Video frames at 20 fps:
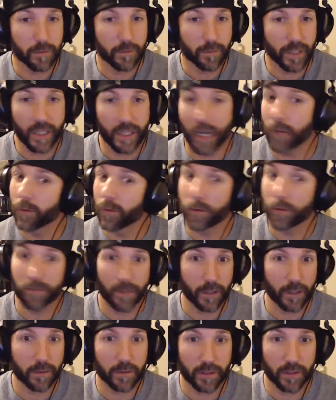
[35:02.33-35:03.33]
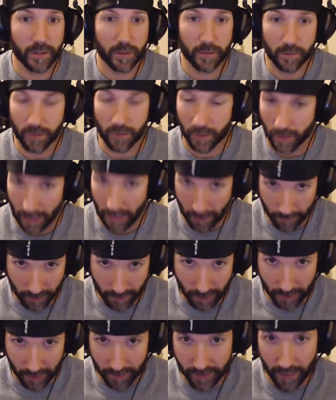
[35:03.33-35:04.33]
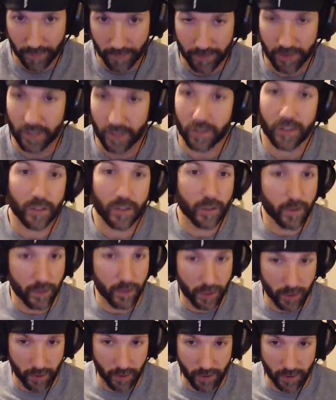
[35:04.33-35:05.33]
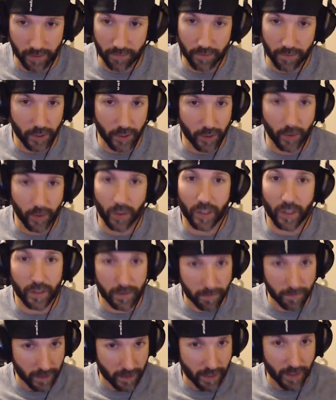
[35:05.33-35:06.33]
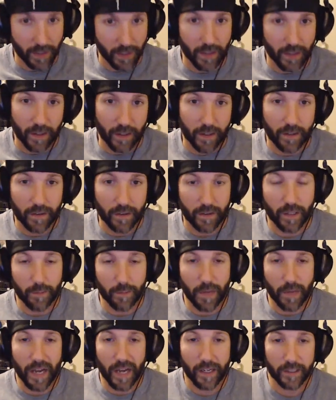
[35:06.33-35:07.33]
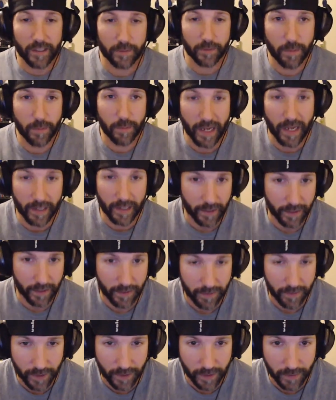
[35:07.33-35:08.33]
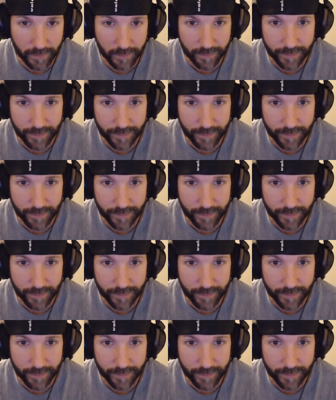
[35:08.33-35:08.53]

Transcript: me, I won't fuck with you. You know, I'm here in San Francisco, you're in New York. Let bygones be bygones. You know,